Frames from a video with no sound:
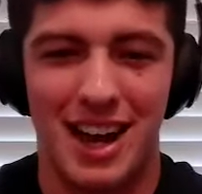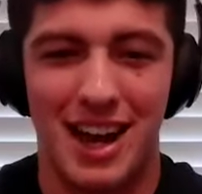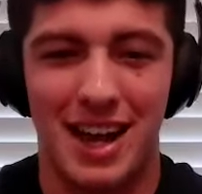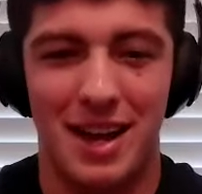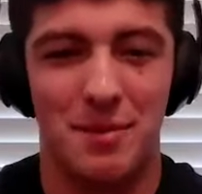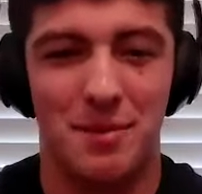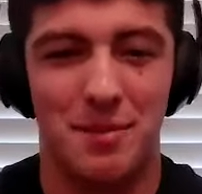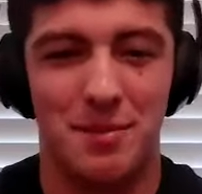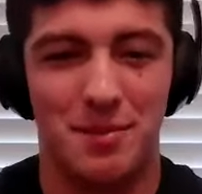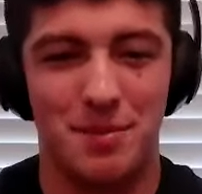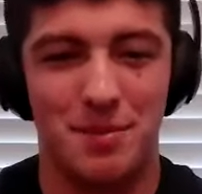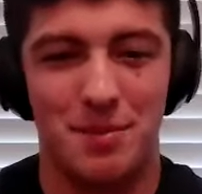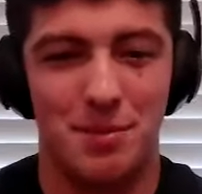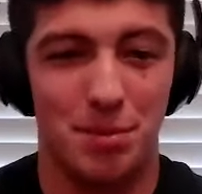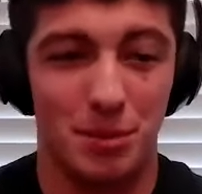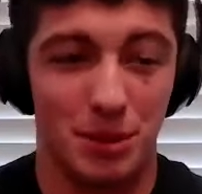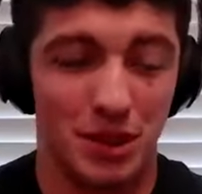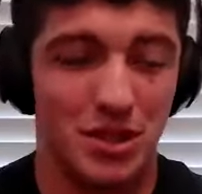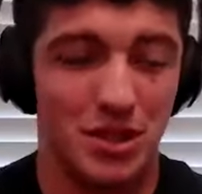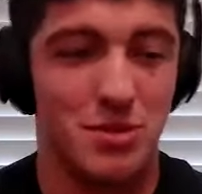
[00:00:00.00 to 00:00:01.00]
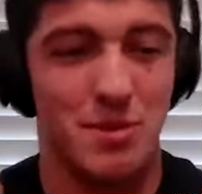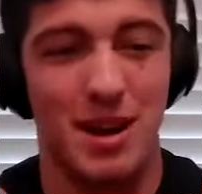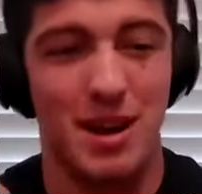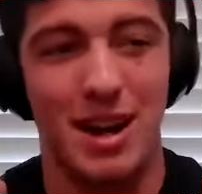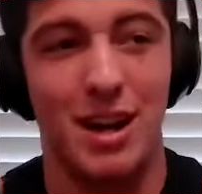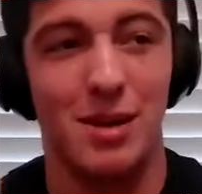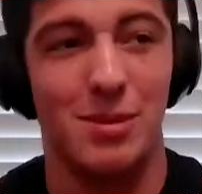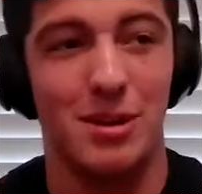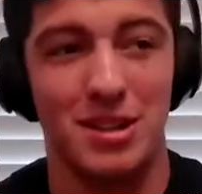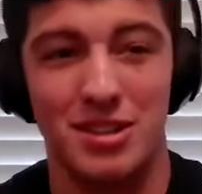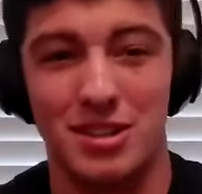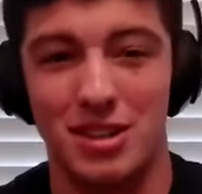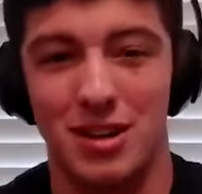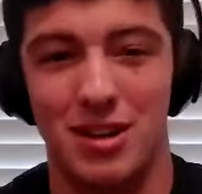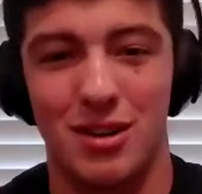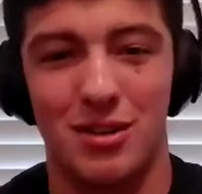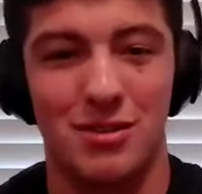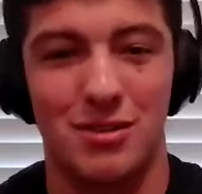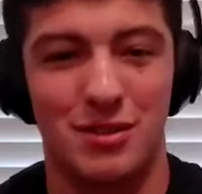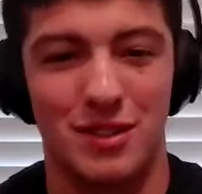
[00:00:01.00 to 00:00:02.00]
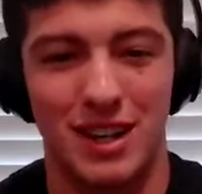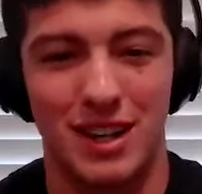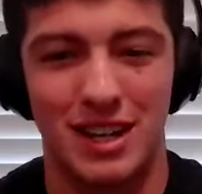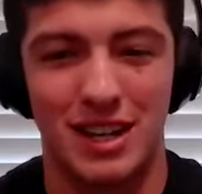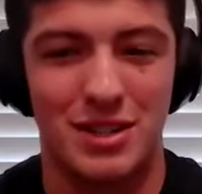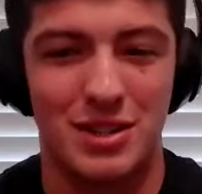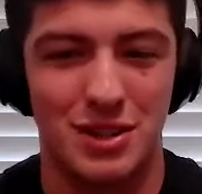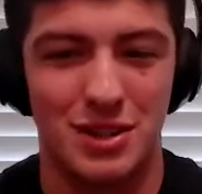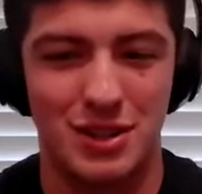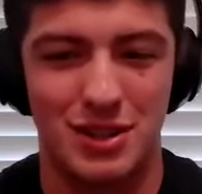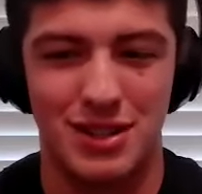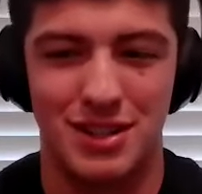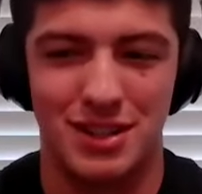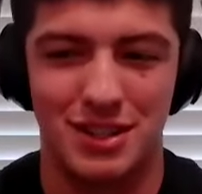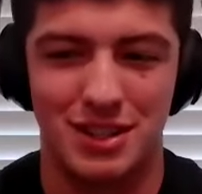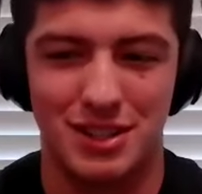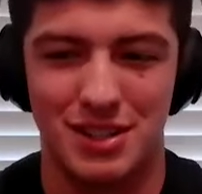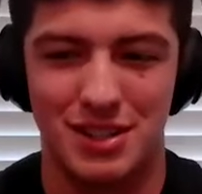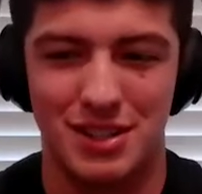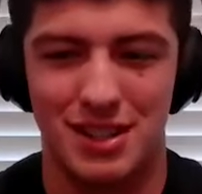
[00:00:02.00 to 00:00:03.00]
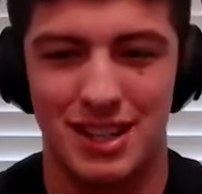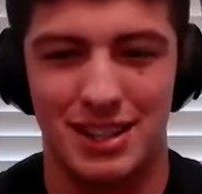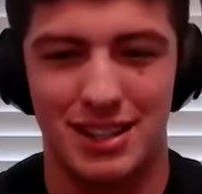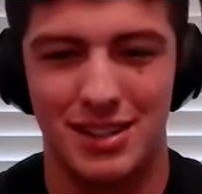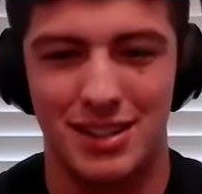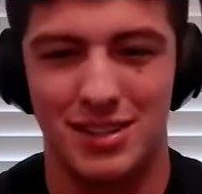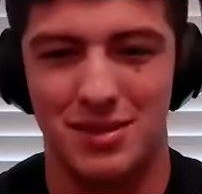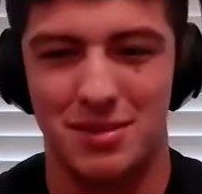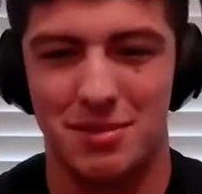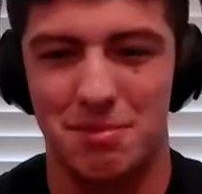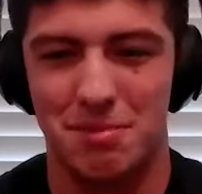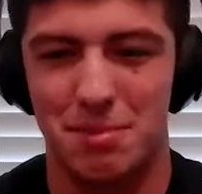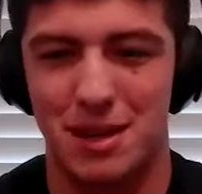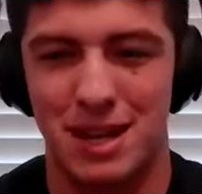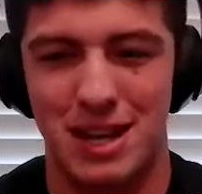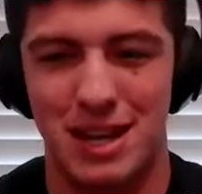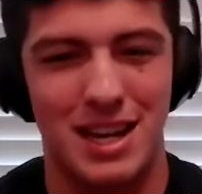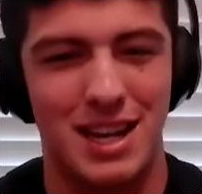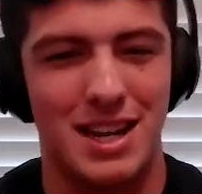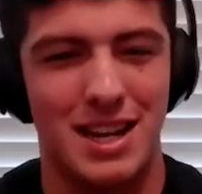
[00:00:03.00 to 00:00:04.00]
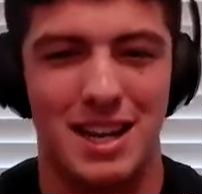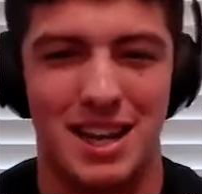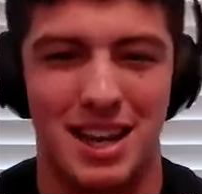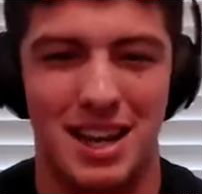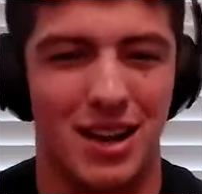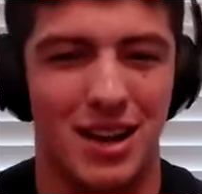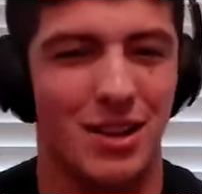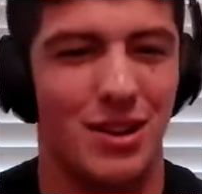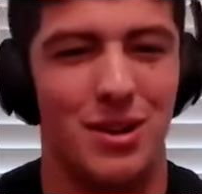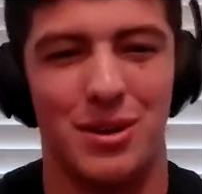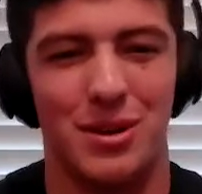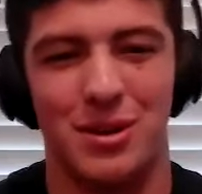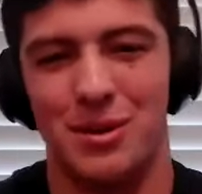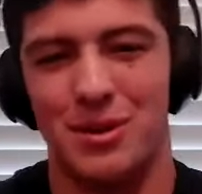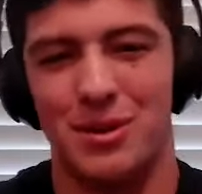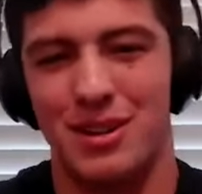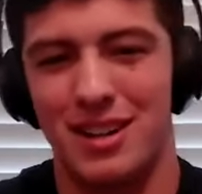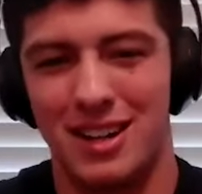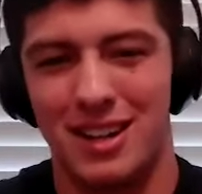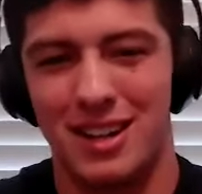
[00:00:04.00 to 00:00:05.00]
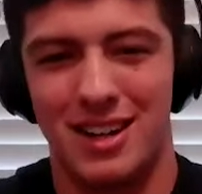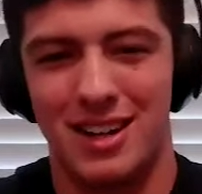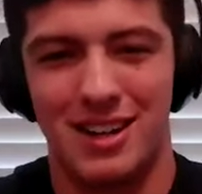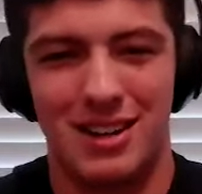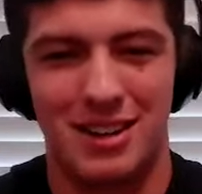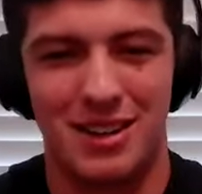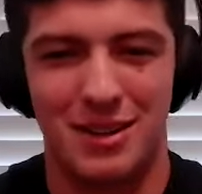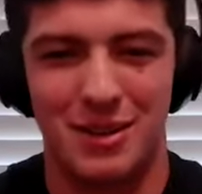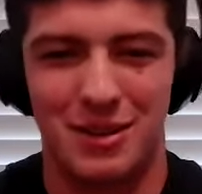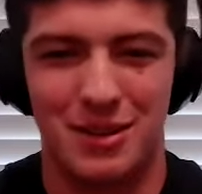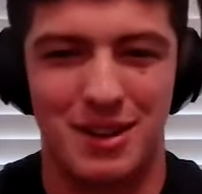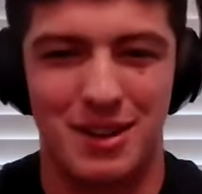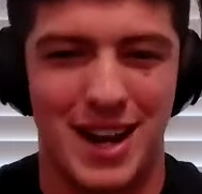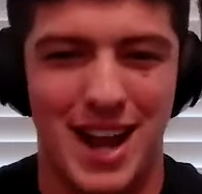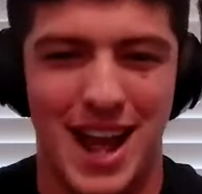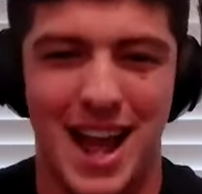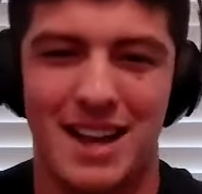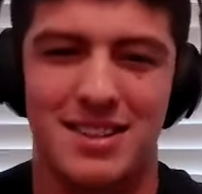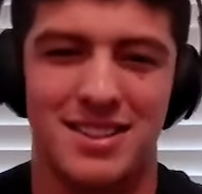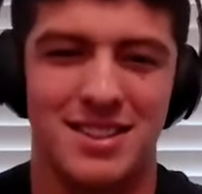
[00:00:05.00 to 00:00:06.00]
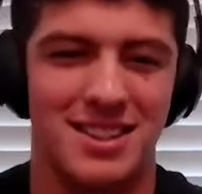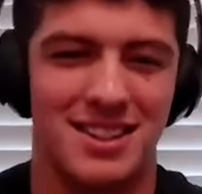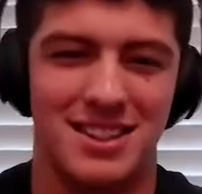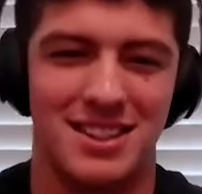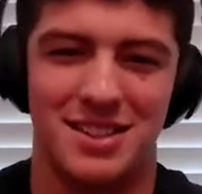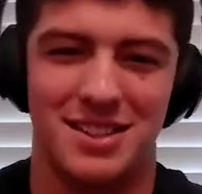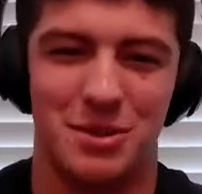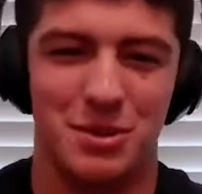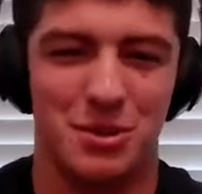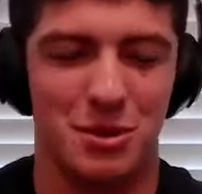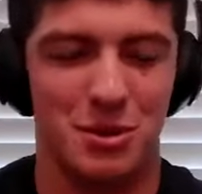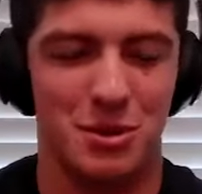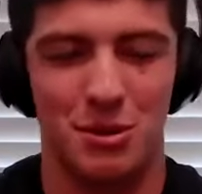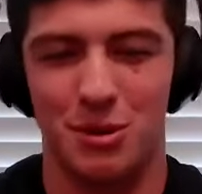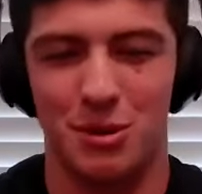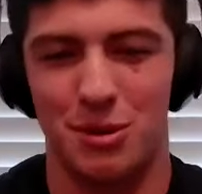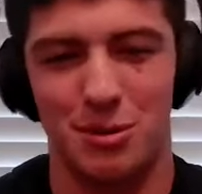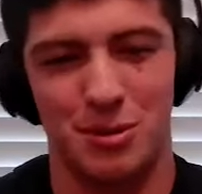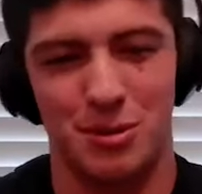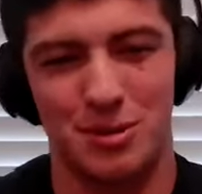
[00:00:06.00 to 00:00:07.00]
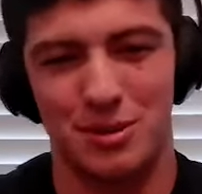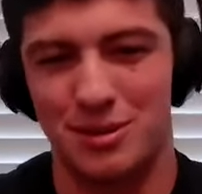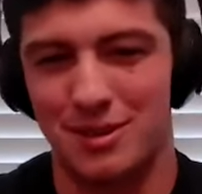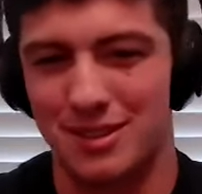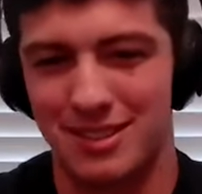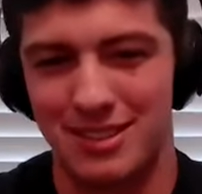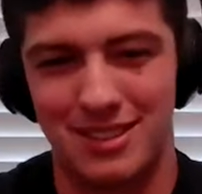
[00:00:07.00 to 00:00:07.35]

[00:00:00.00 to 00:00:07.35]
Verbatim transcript: and bleach my hair myself, and it turned into like this pea yellow nastiness. It was horrible.